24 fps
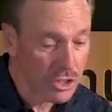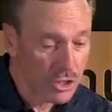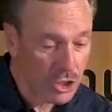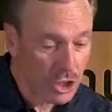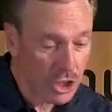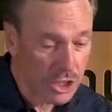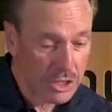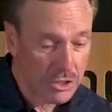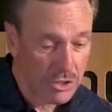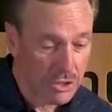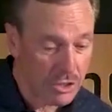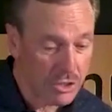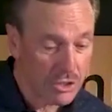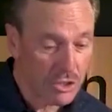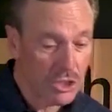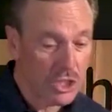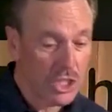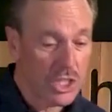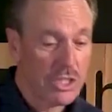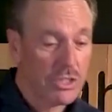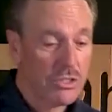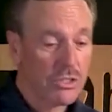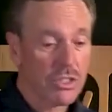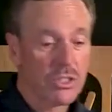of Jesus.
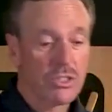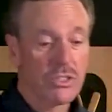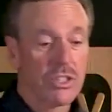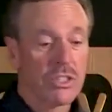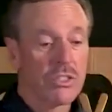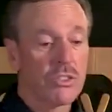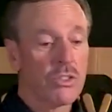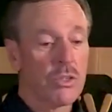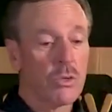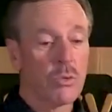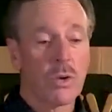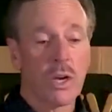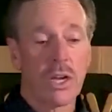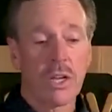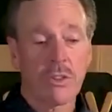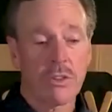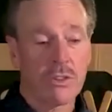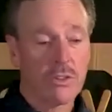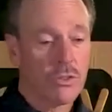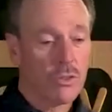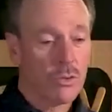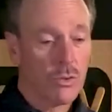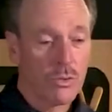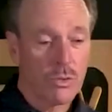Jesus is the way,
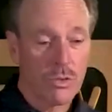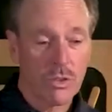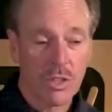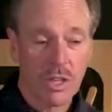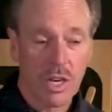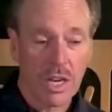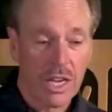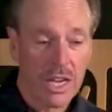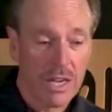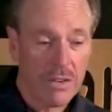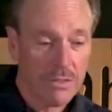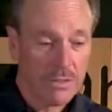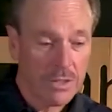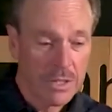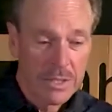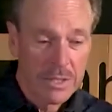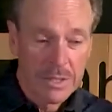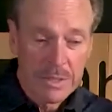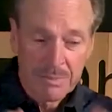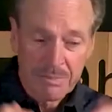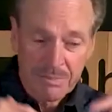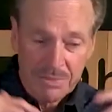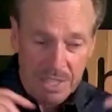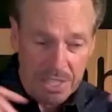the truth, and the
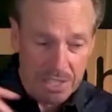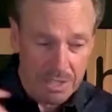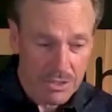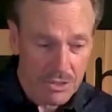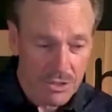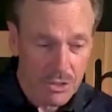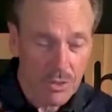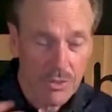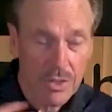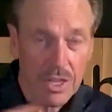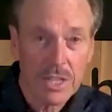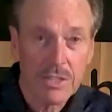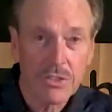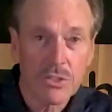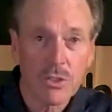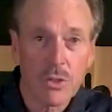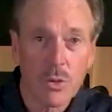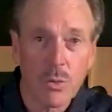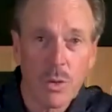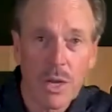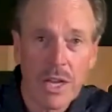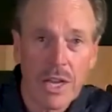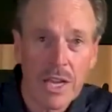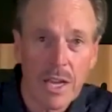life. And so that's the
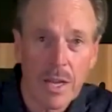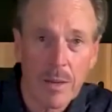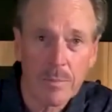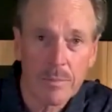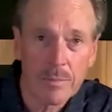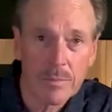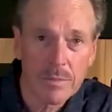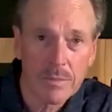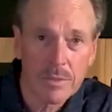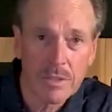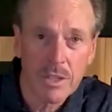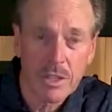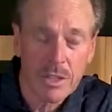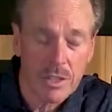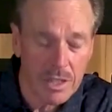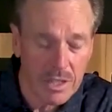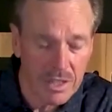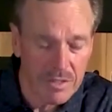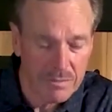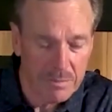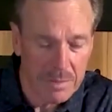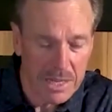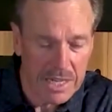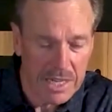way I'm going to
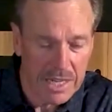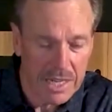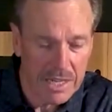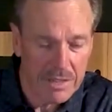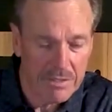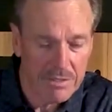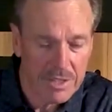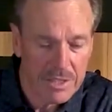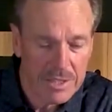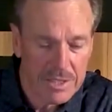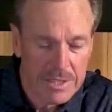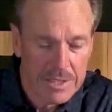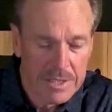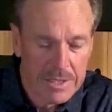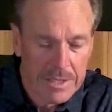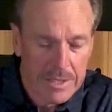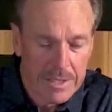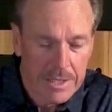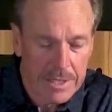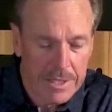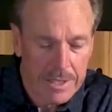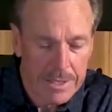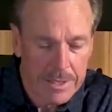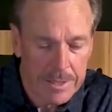live my life.
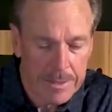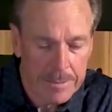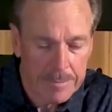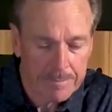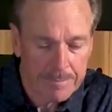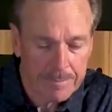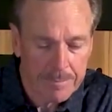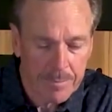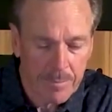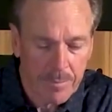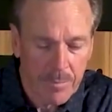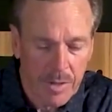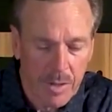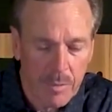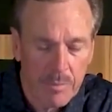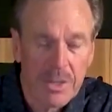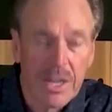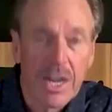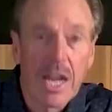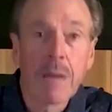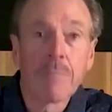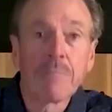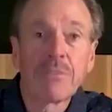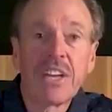But
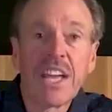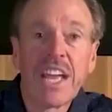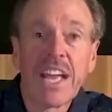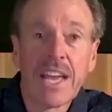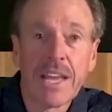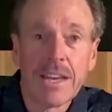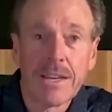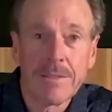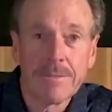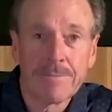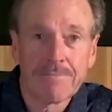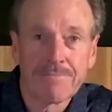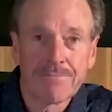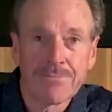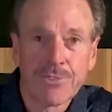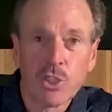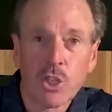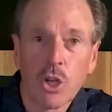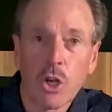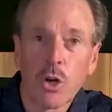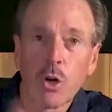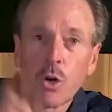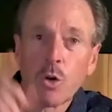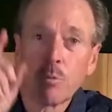I'm dead.
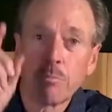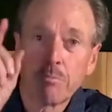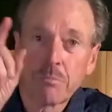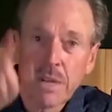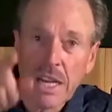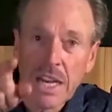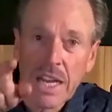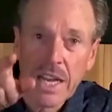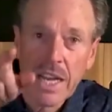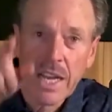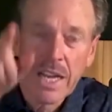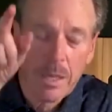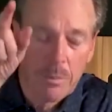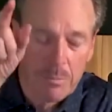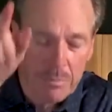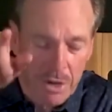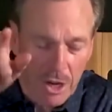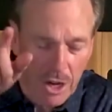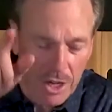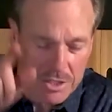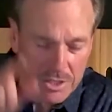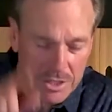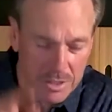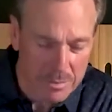So play
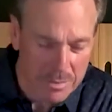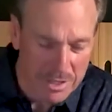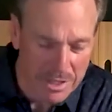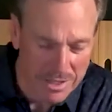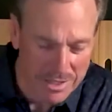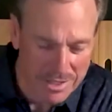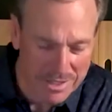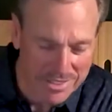possum.